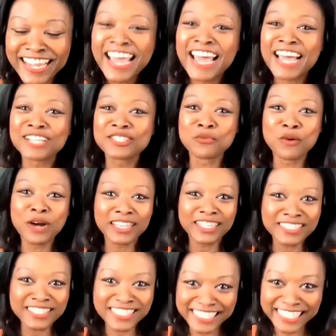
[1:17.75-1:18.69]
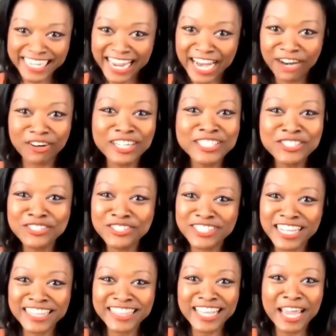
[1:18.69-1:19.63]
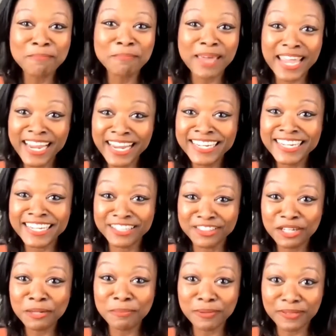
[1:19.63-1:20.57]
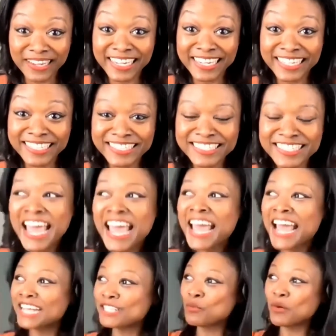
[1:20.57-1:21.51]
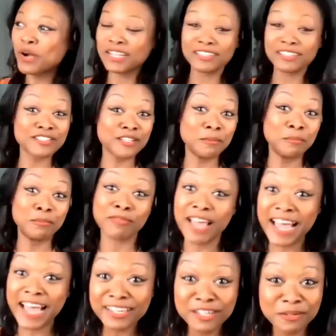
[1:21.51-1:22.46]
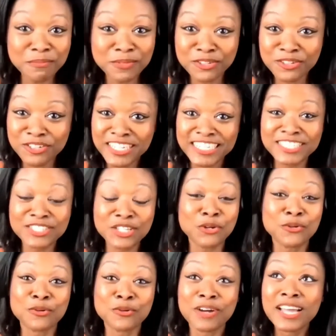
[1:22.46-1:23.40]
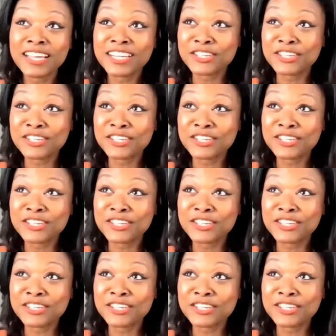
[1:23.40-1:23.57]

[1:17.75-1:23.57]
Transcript: as well as the characters that they made in their plays, as well as the Black communities who,